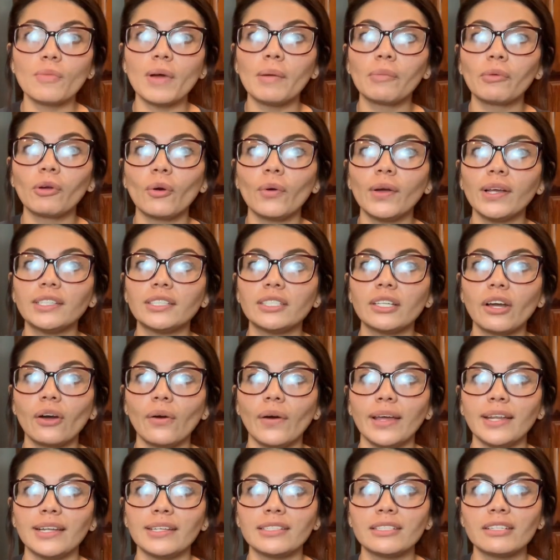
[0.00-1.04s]
I'm going to go
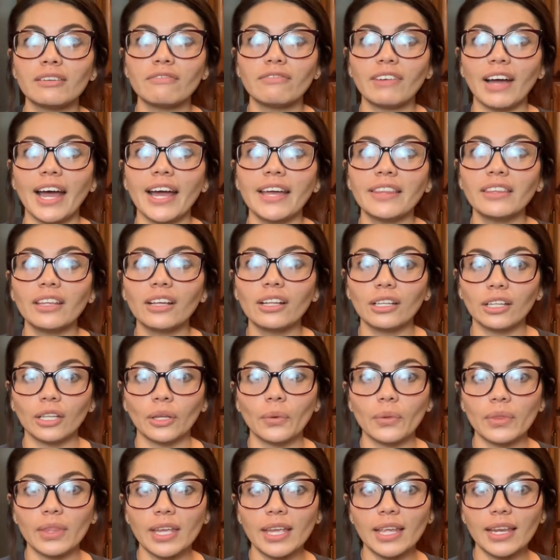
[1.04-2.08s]
ahead and divide the
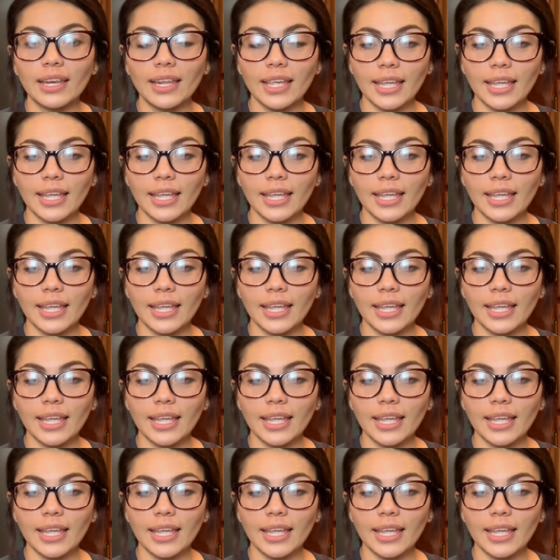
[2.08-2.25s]
clothing